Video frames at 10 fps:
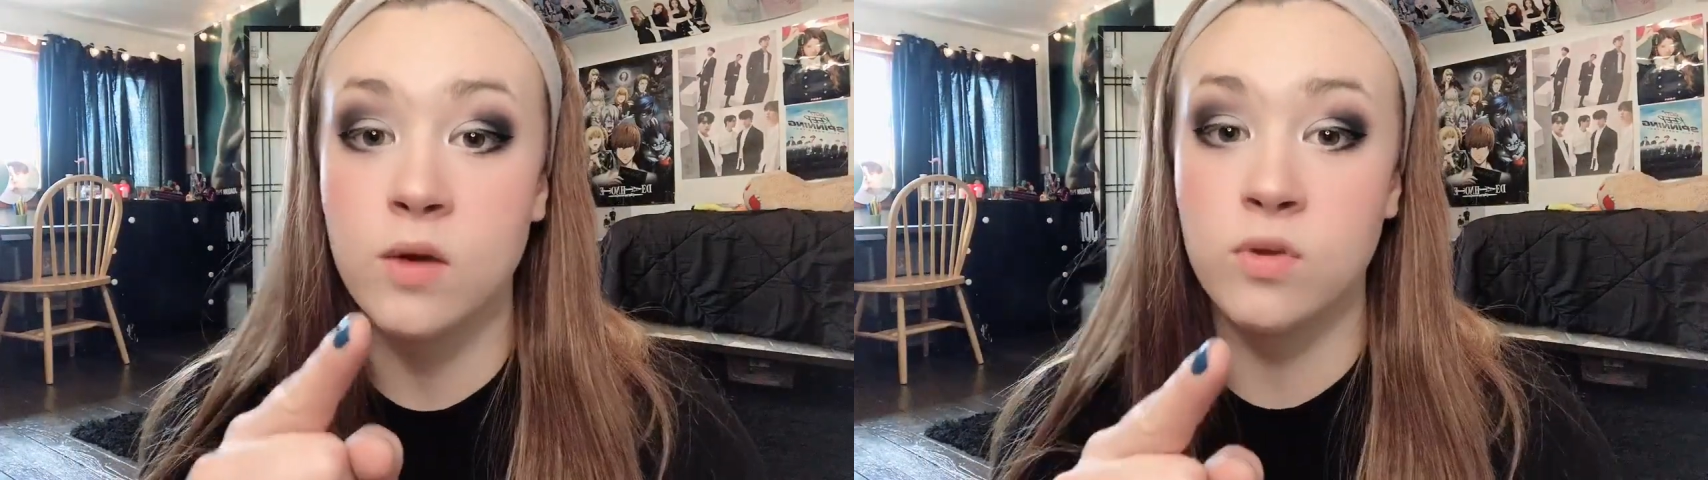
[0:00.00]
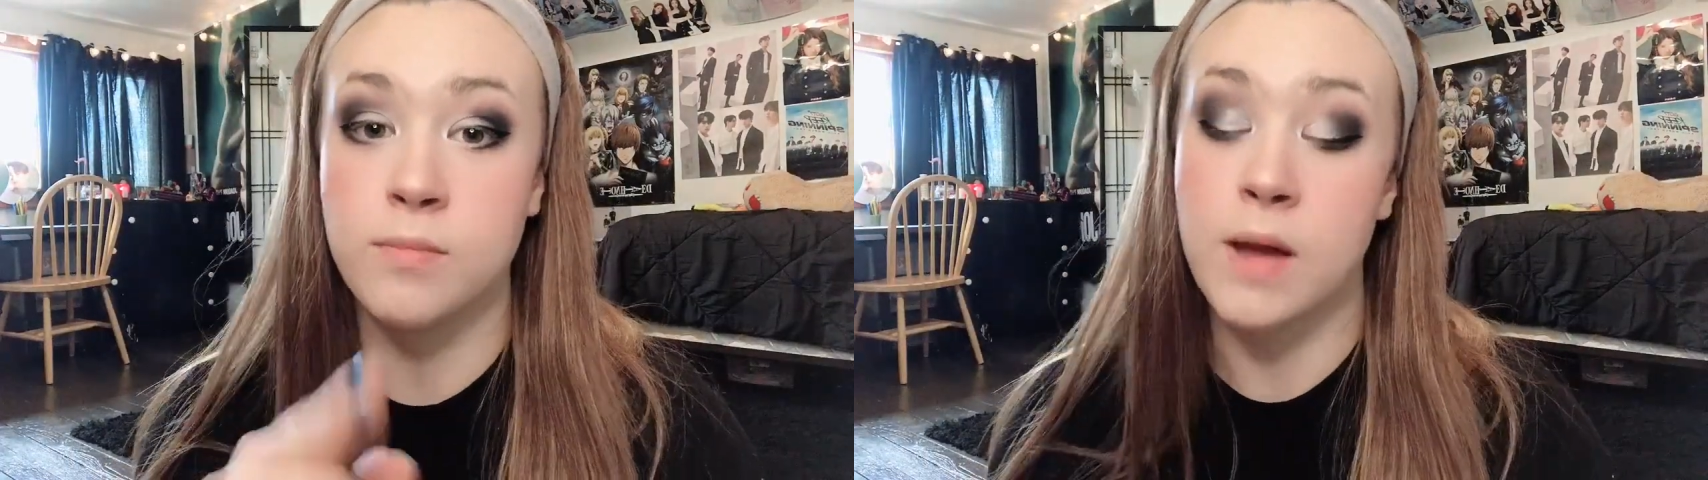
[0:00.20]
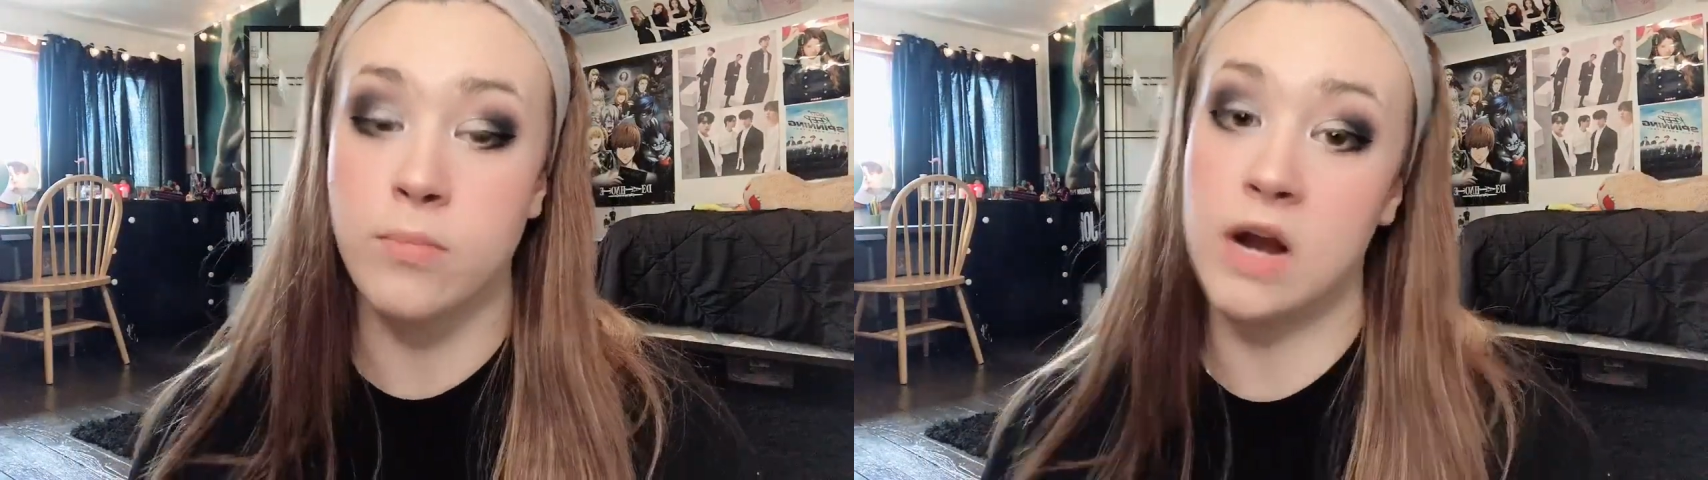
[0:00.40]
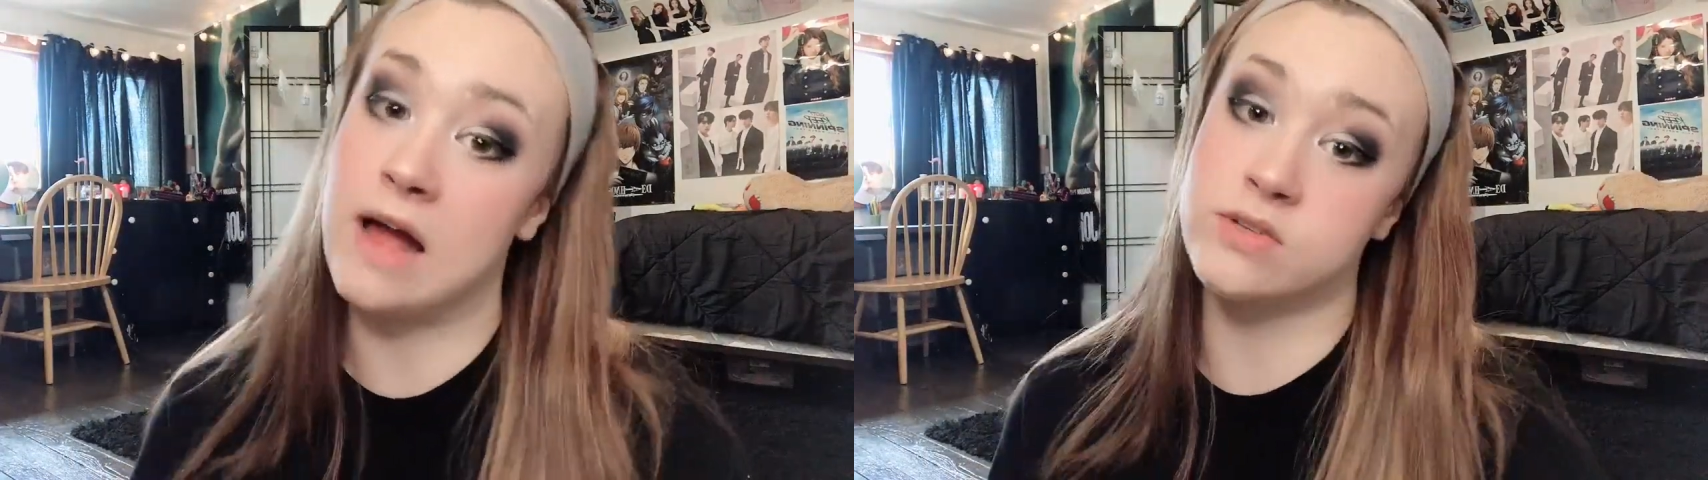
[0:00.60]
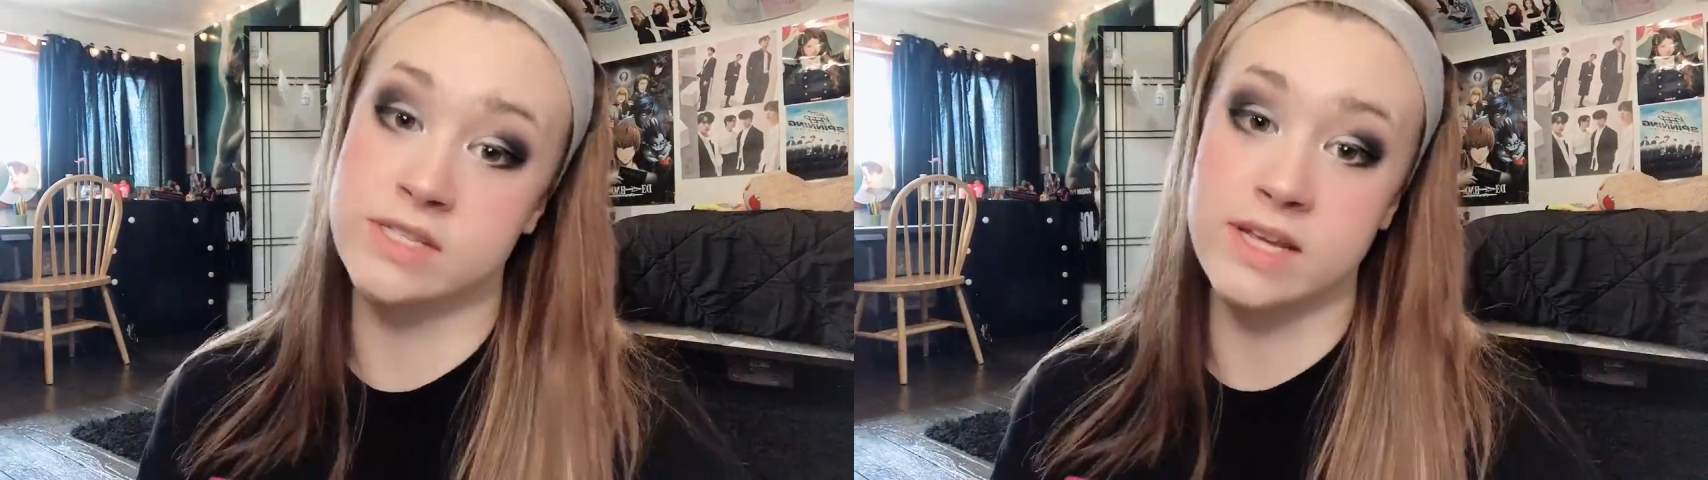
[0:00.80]
with my
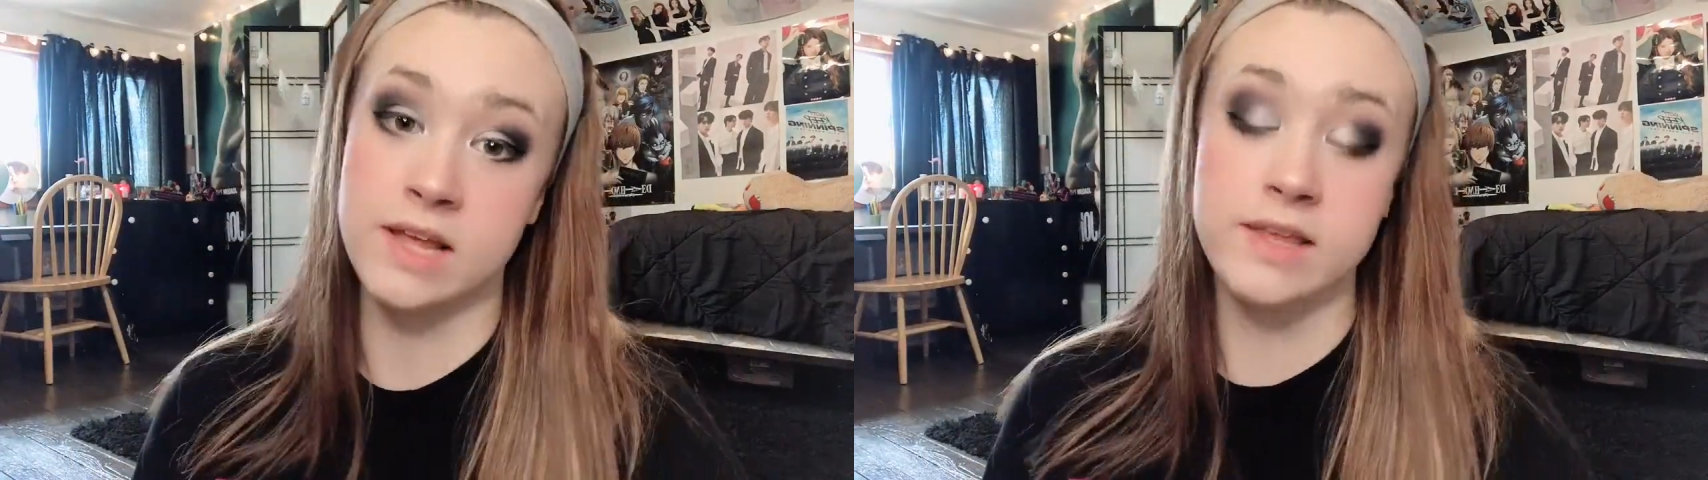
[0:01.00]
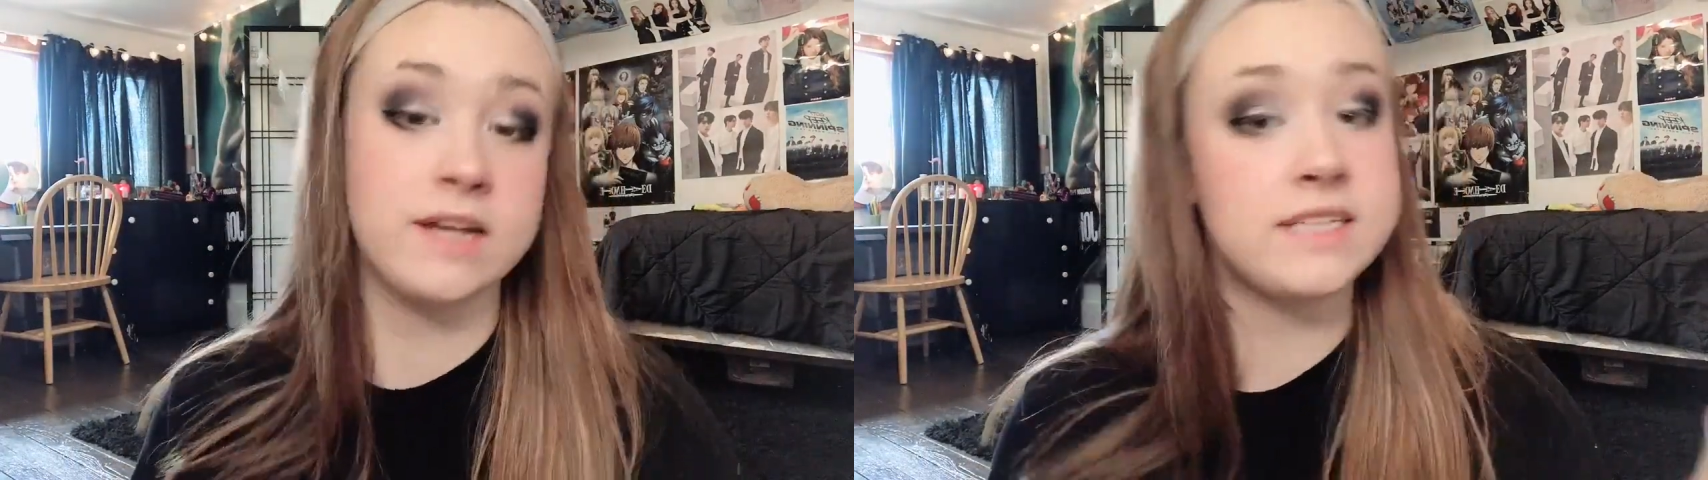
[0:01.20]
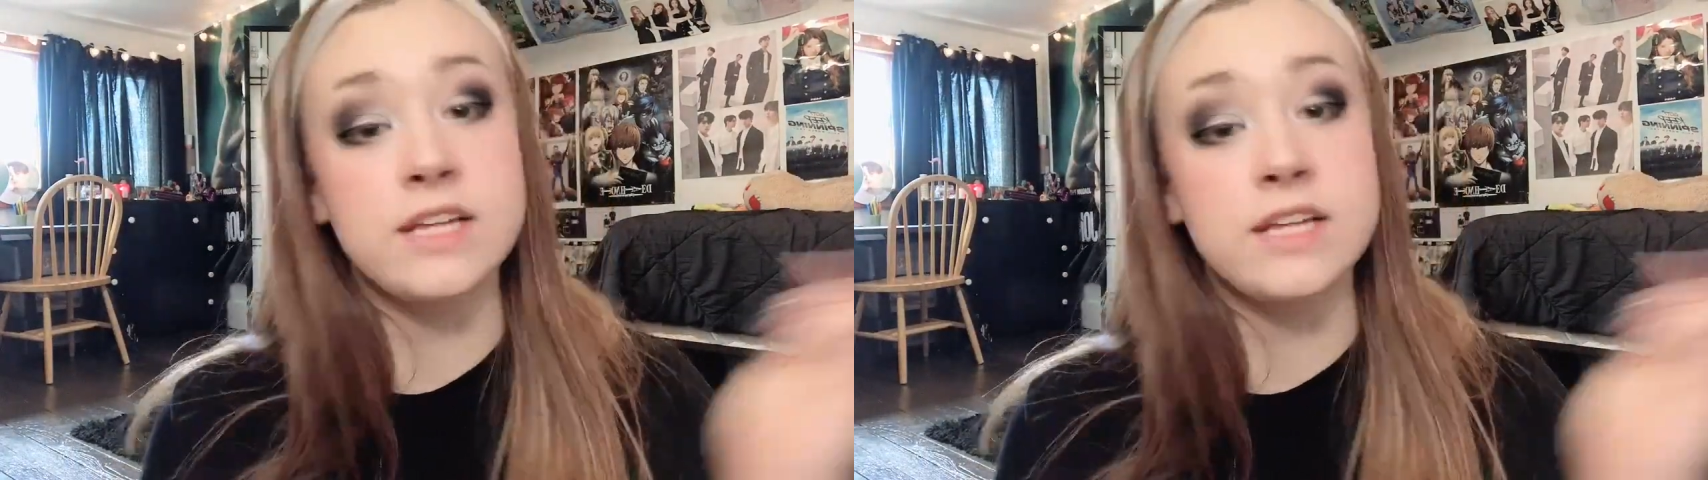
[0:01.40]
brows lately because